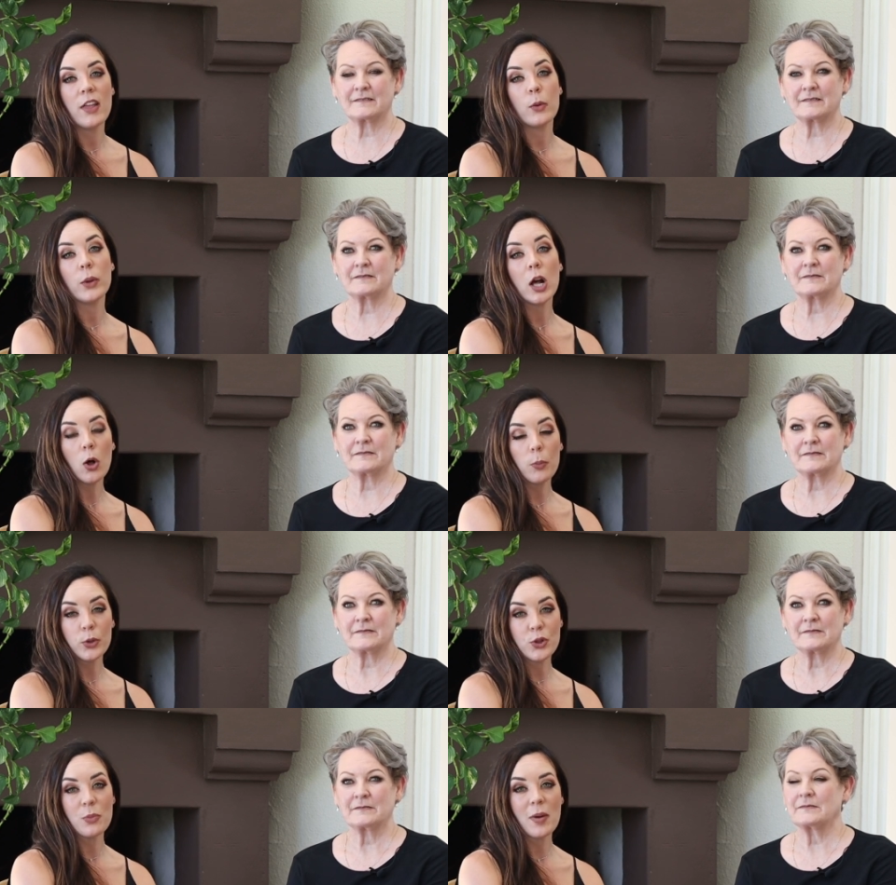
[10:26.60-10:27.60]
Speaker 1: and that we help
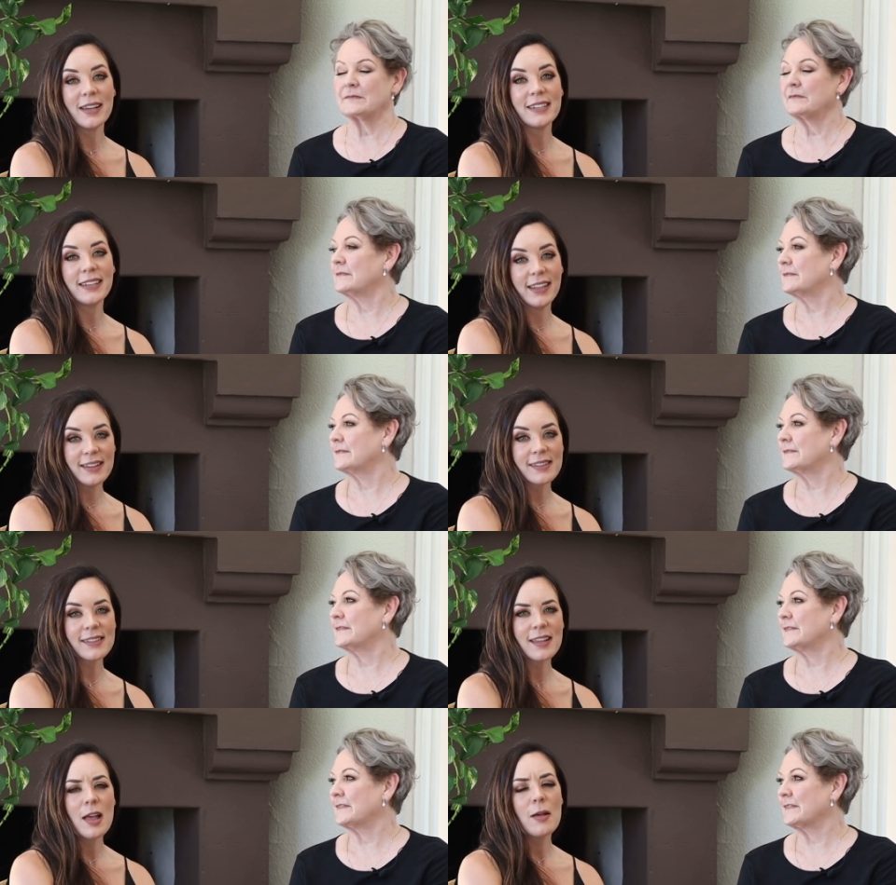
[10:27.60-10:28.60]
put your mind at
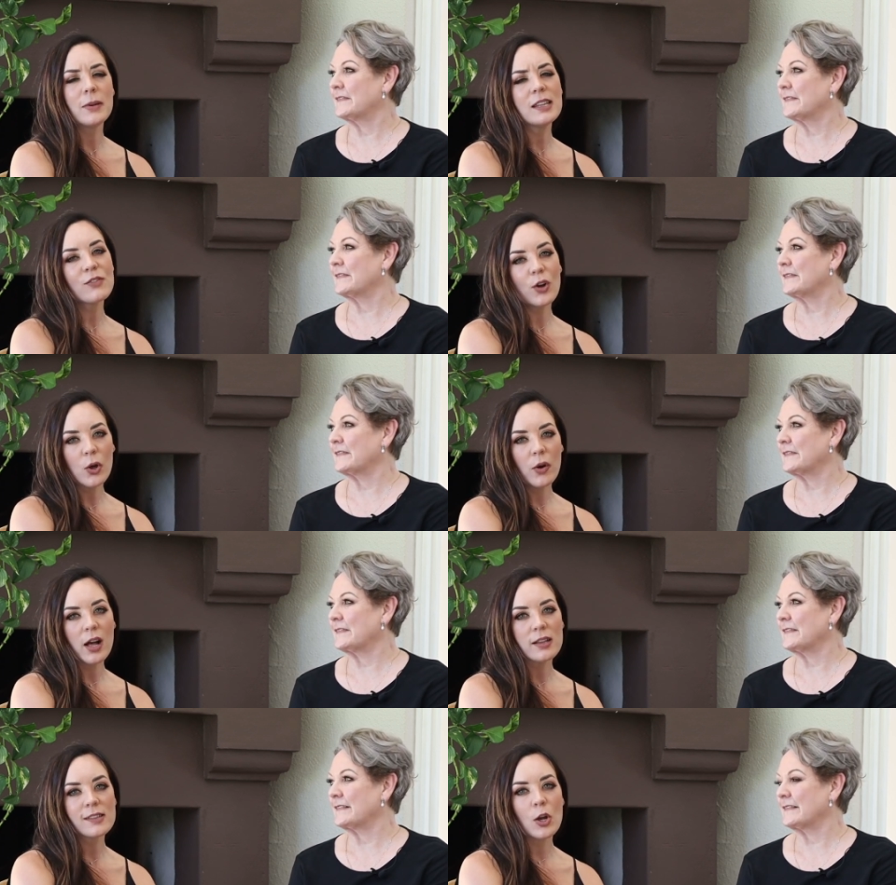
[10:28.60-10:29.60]
ease. Please follow
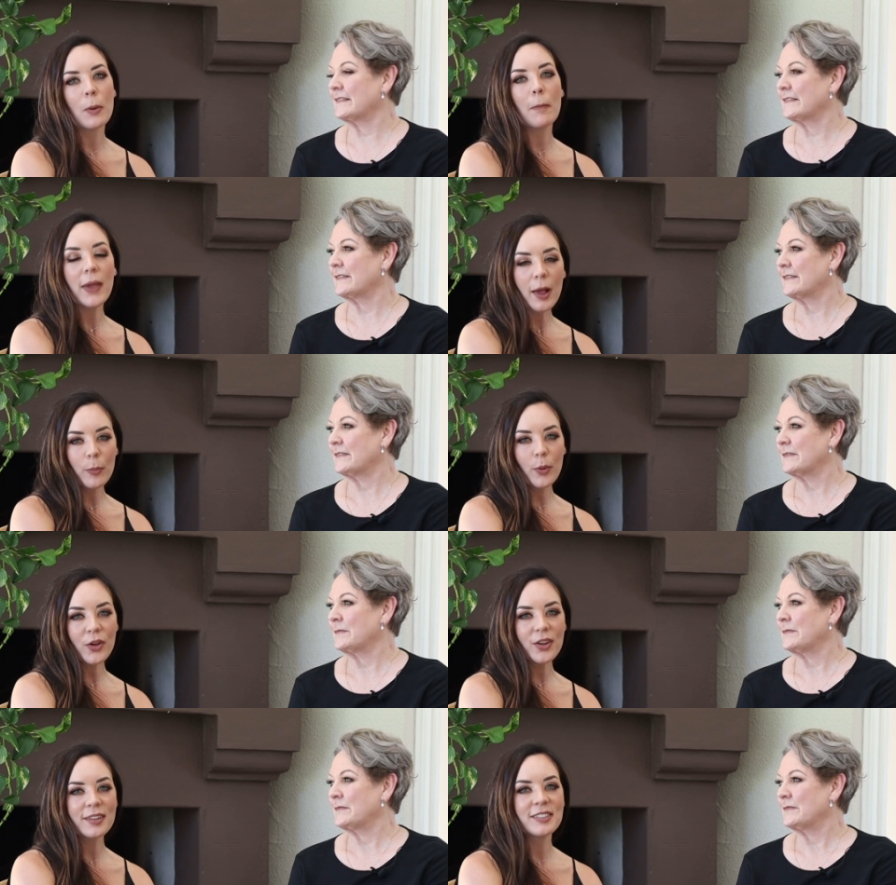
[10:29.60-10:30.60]
us on
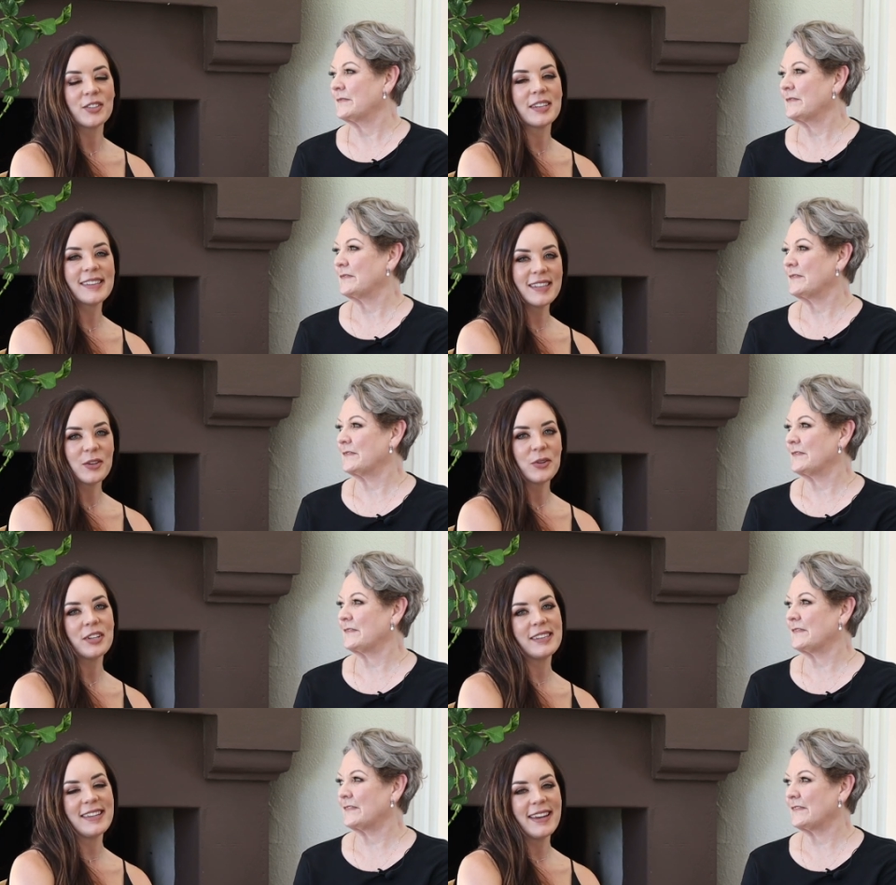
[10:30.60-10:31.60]
pinkbook dot co
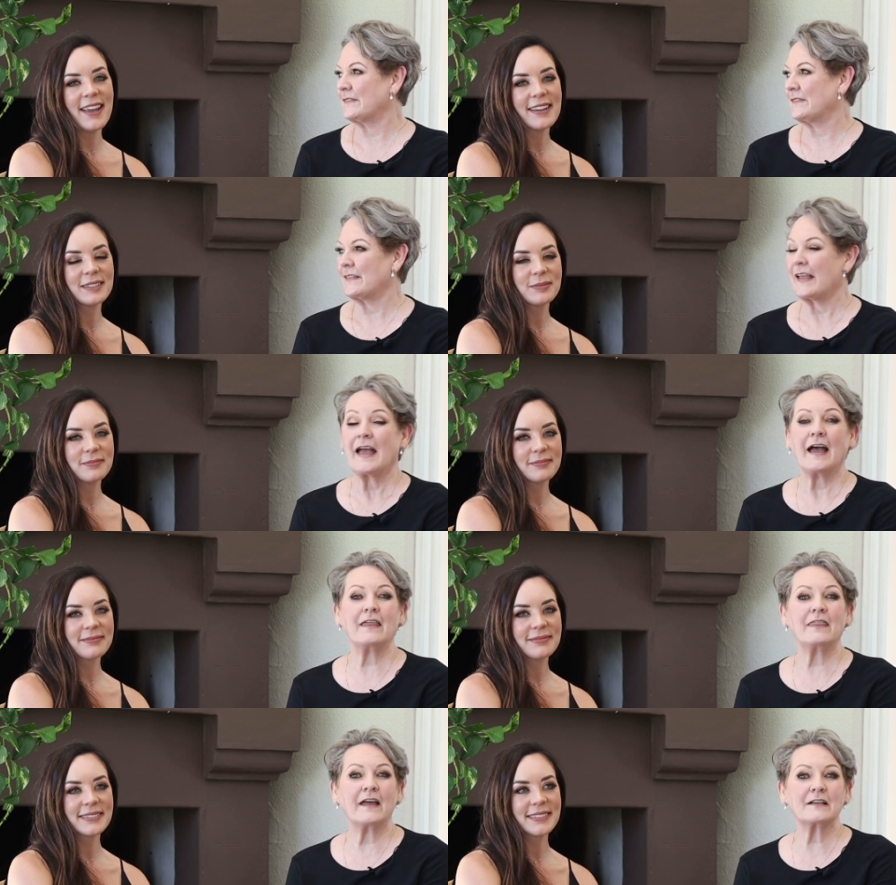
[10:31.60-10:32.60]
dot za.
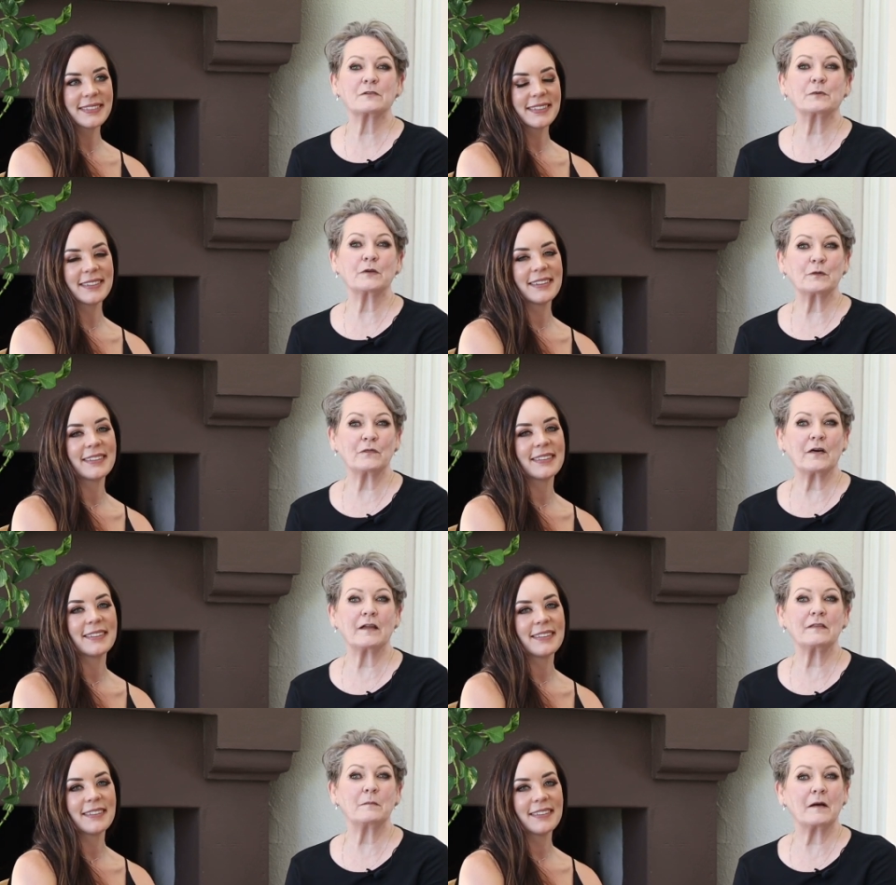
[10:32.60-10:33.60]
Speaker 2: And that's where you'll
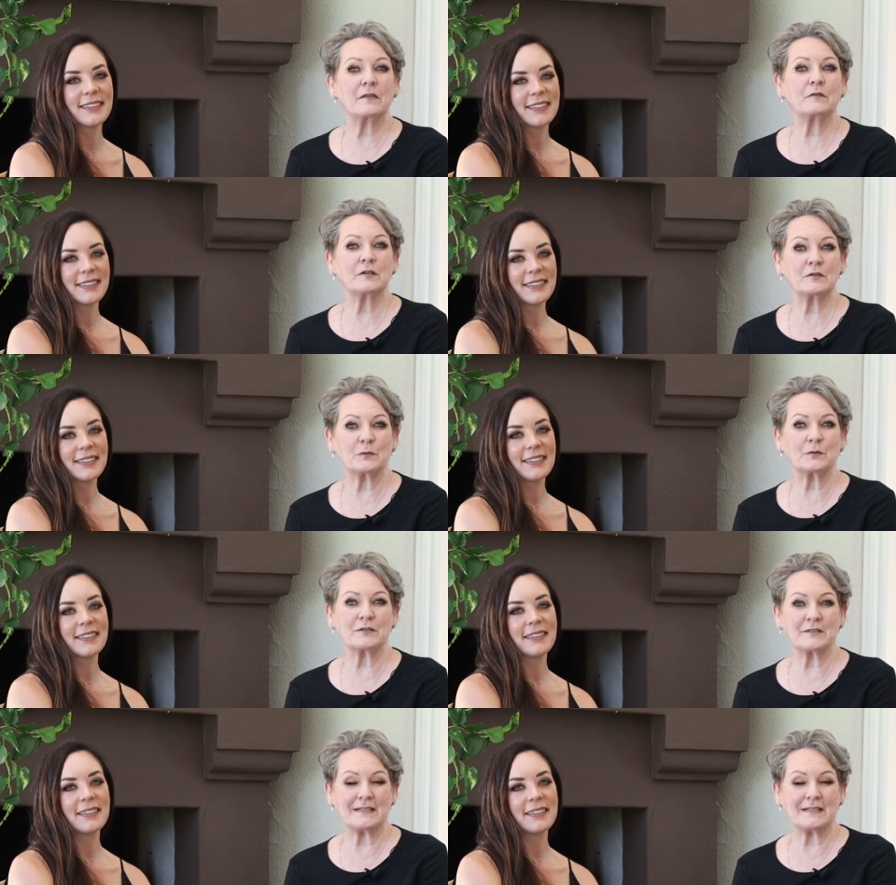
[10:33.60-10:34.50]
find the mother and daughter